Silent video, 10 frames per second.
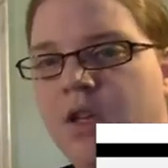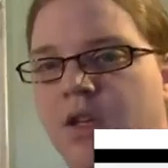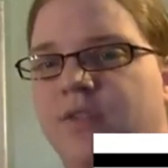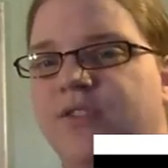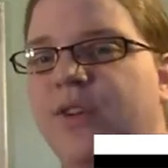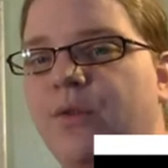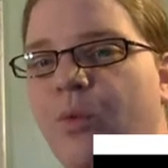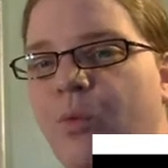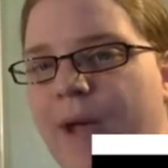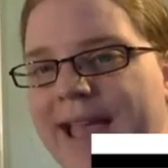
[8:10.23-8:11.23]
So the
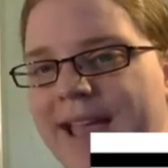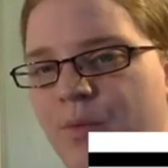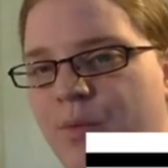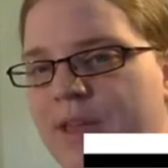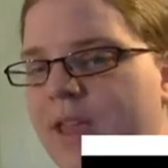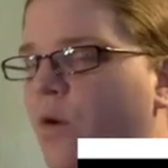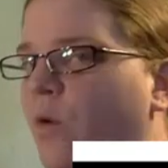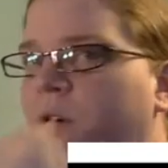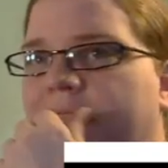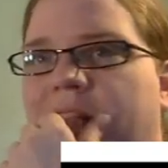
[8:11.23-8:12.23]
way we
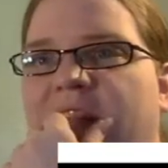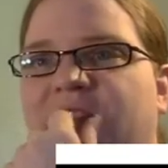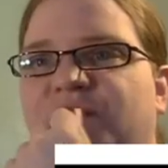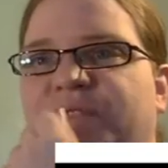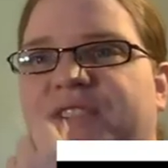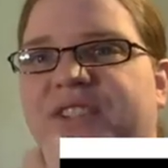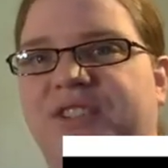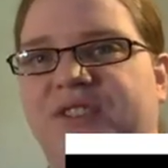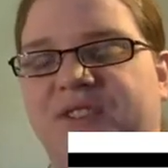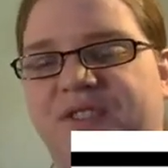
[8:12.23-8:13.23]
organize
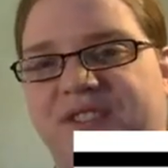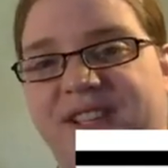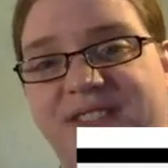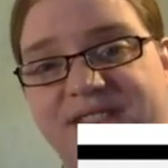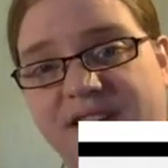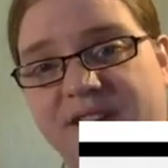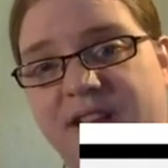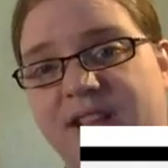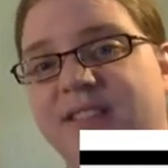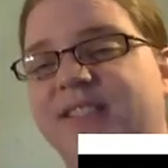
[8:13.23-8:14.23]
resistors in
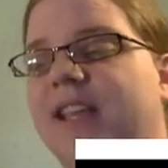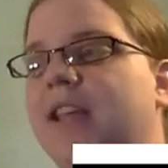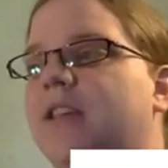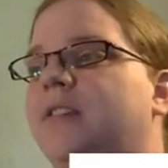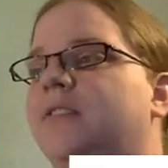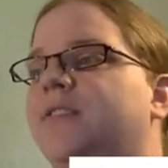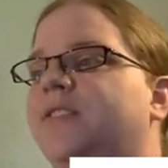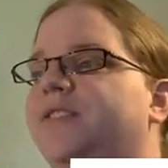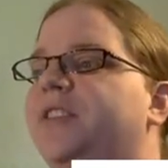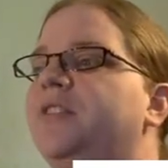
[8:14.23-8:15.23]
series is
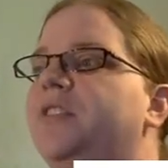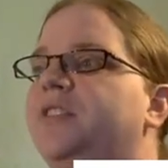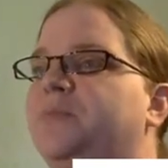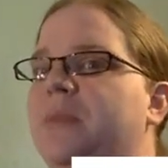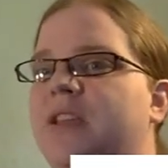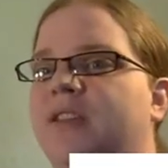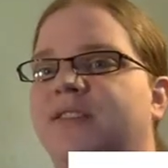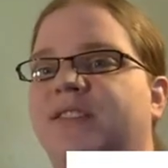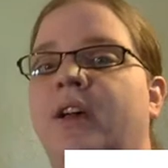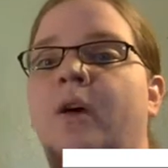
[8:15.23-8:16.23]
series
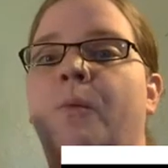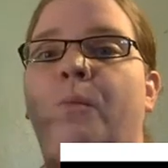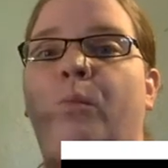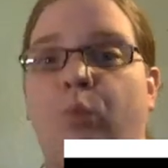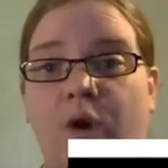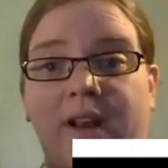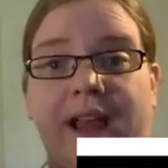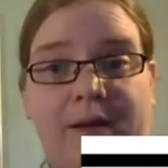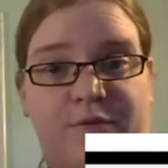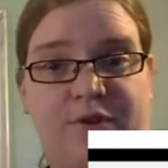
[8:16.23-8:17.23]
means one
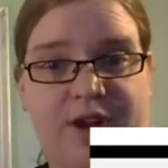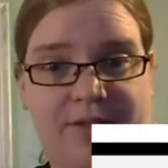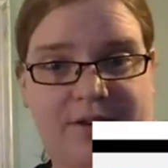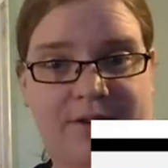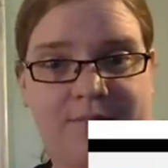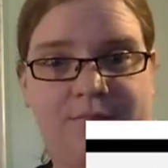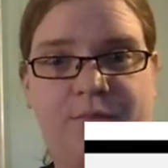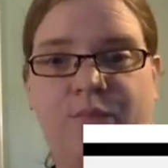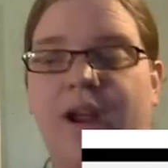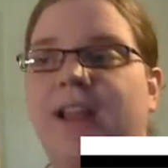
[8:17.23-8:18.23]
after another, right?